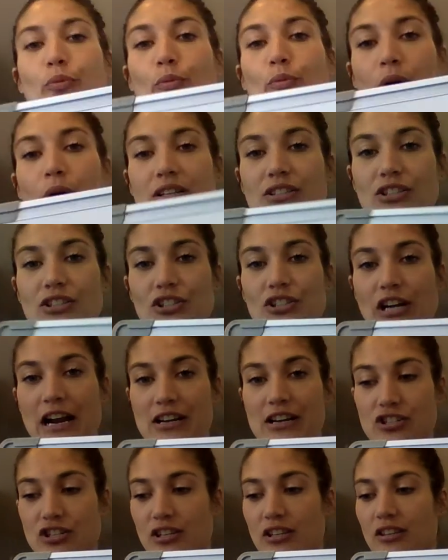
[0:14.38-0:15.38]
one
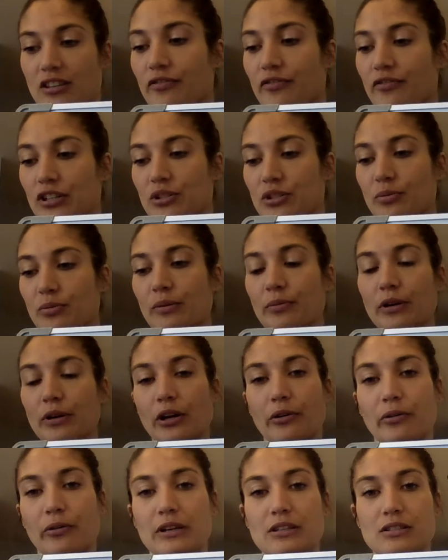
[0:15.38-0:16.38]
strategy, the first one
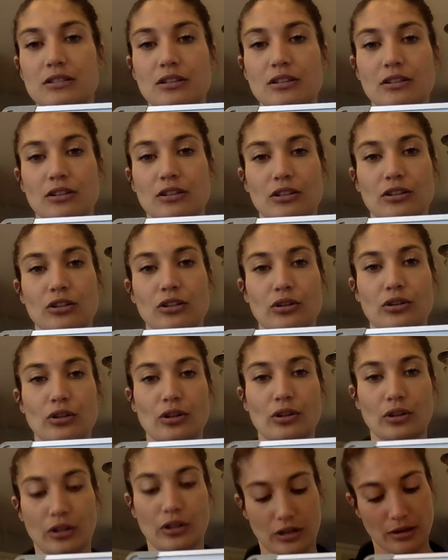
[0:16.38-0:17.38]
we're going to
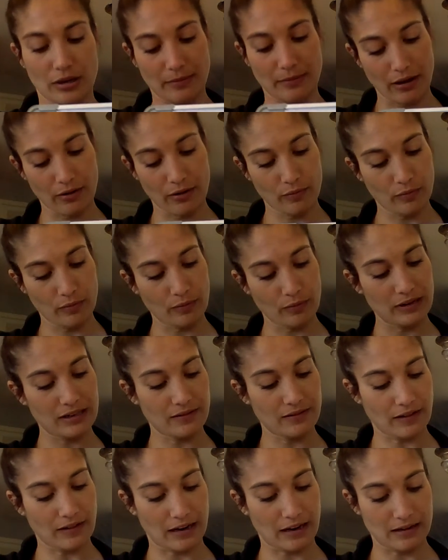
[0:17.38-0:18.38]
learn about when we
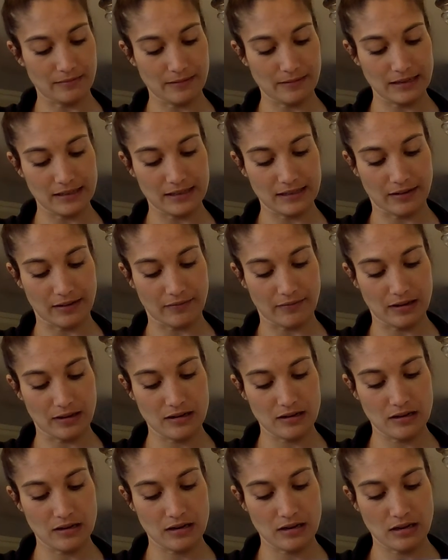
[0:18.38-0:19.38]
divide it by
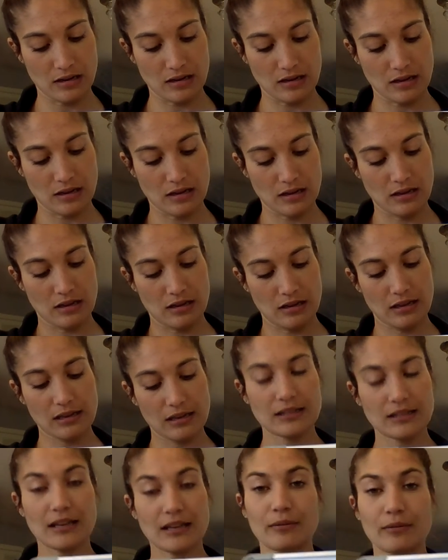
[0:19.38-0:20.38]
7,
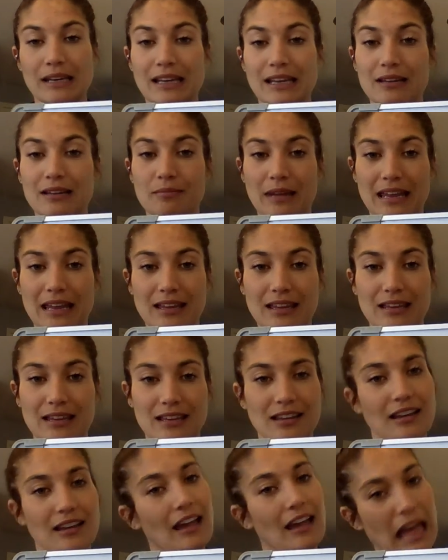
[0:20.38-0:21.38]
is that we can
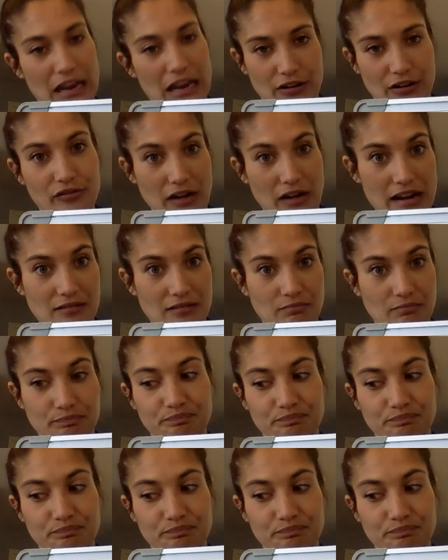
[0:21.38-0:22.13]
make an array.